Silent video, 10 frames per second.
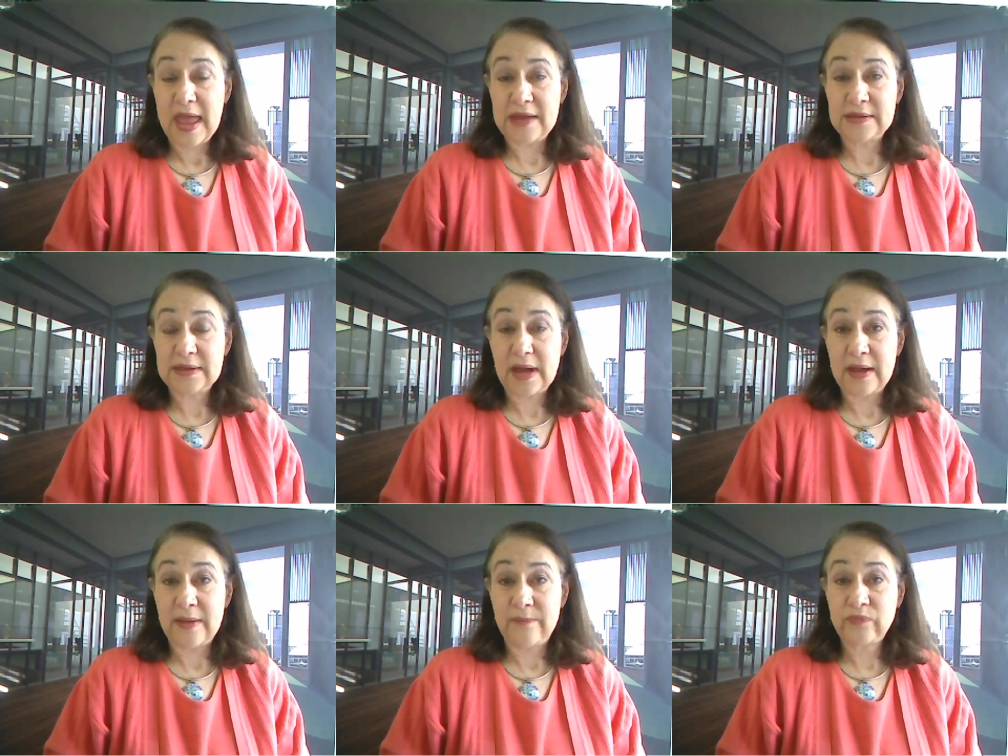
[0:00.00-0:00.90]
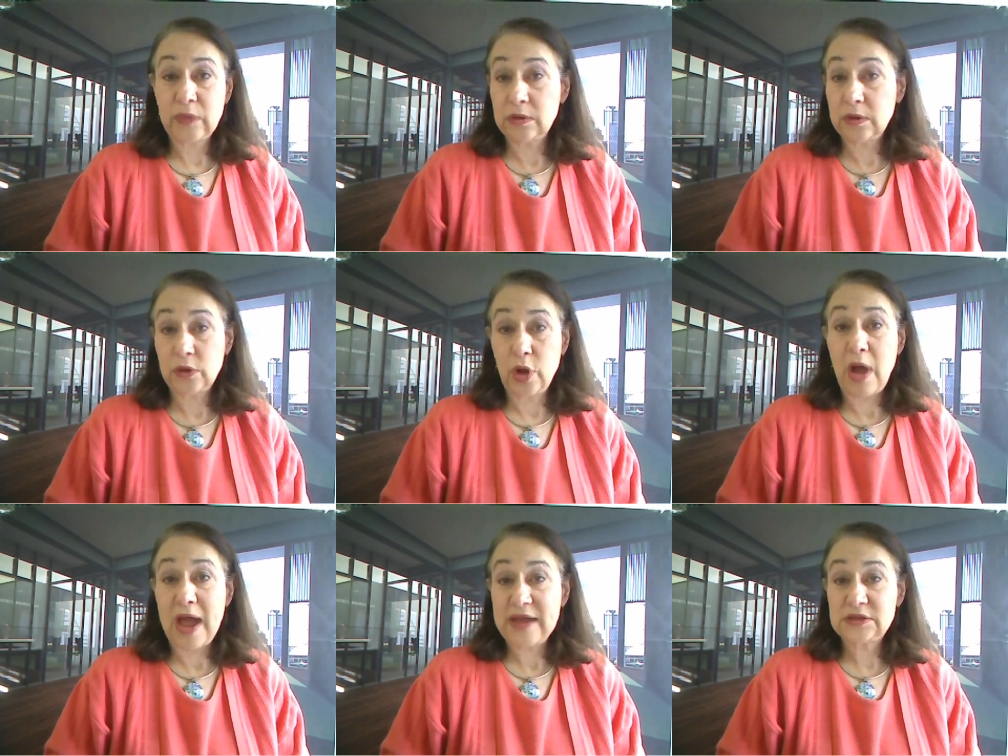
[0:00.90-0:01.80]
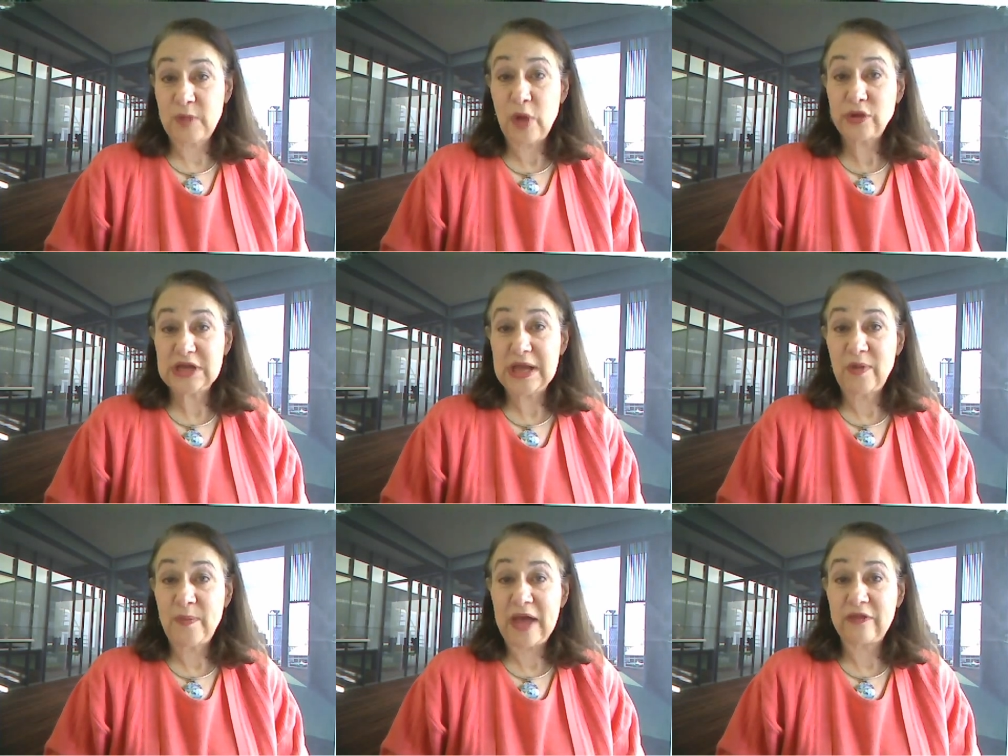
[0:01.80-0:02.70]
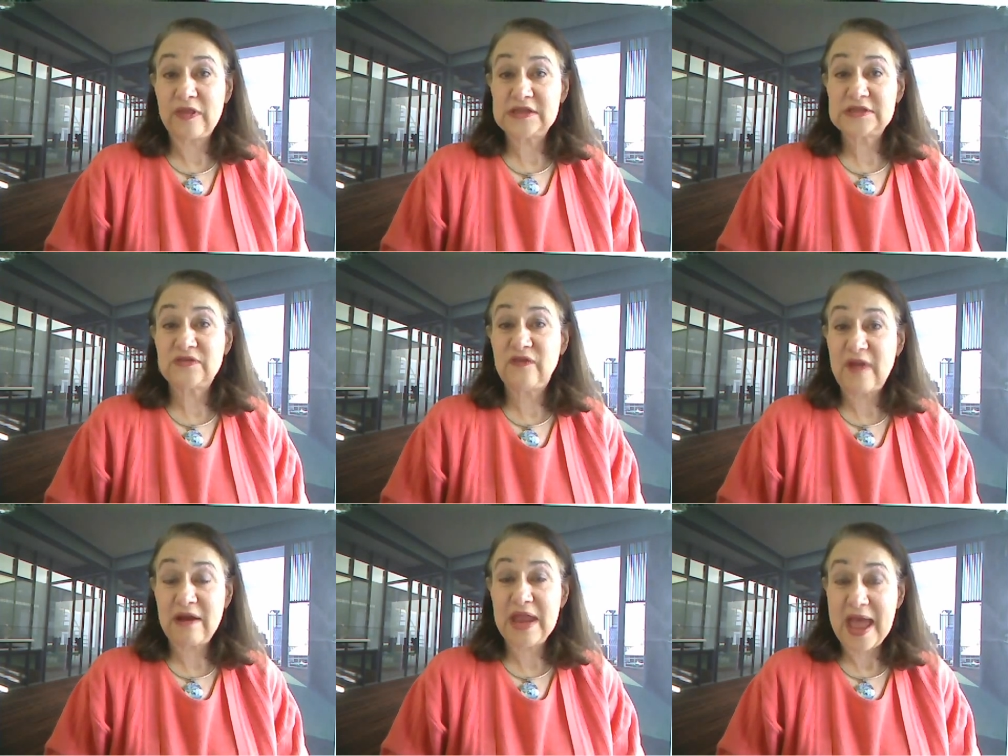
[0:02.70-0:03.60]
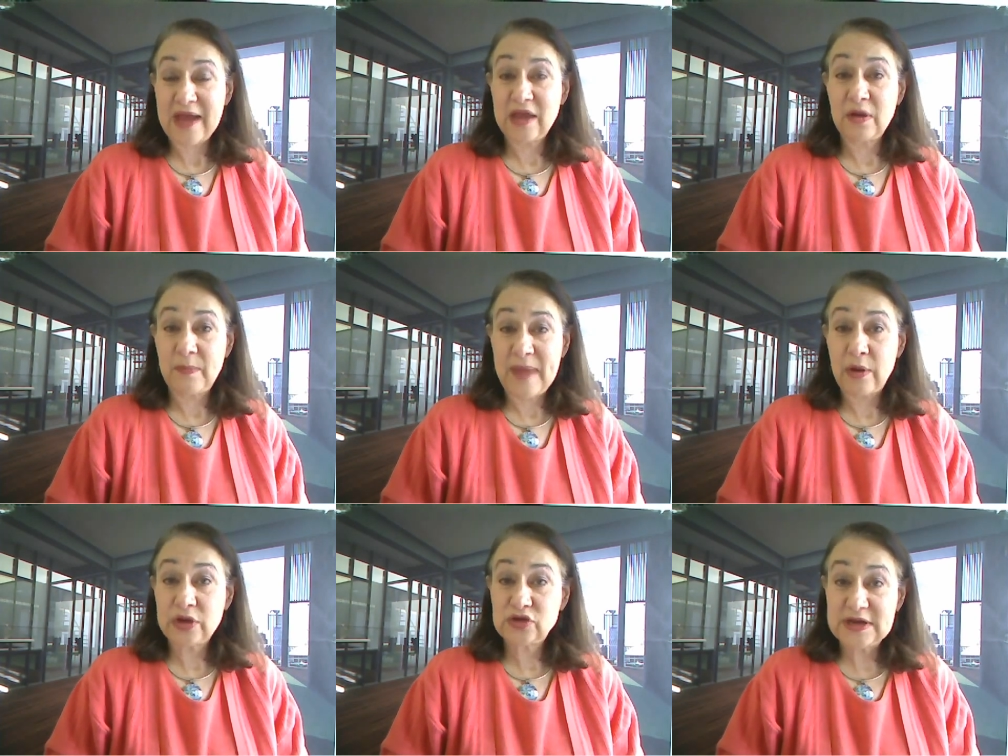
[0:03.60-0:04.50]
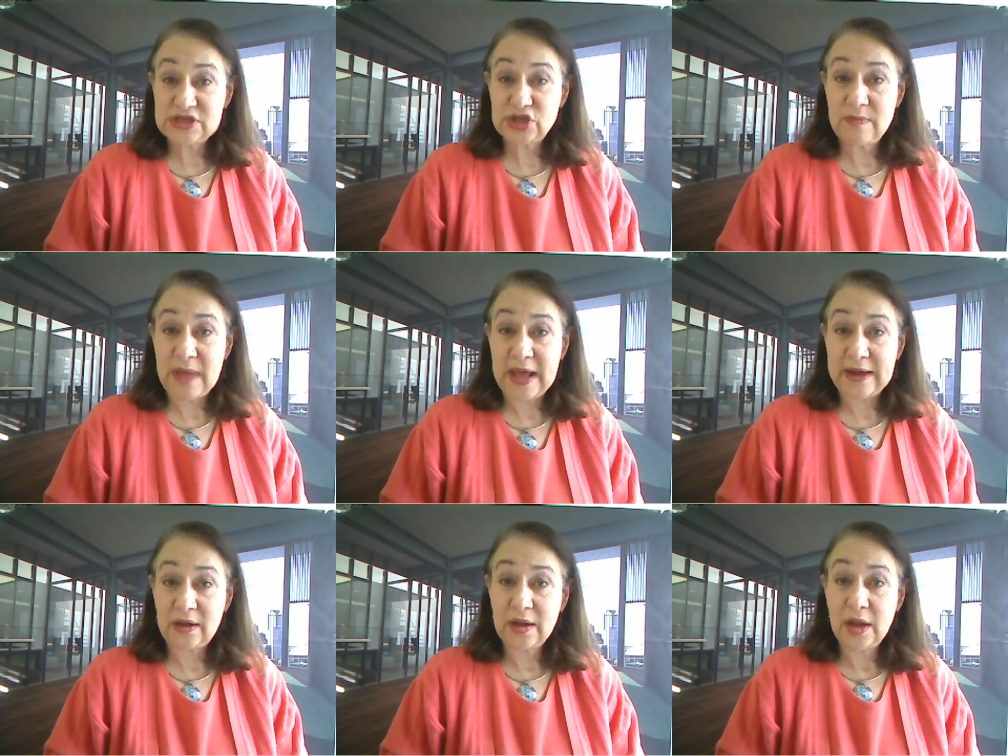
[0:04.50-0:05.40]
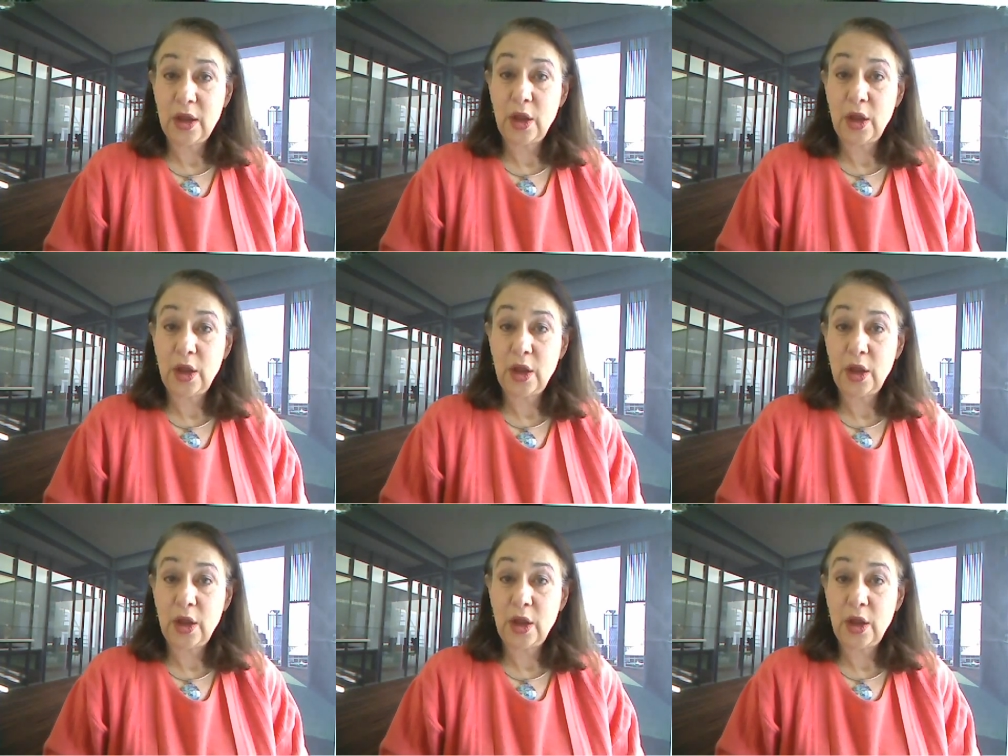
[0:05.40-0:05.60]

and um, you know, I spoke to him about this very accurate power transition model,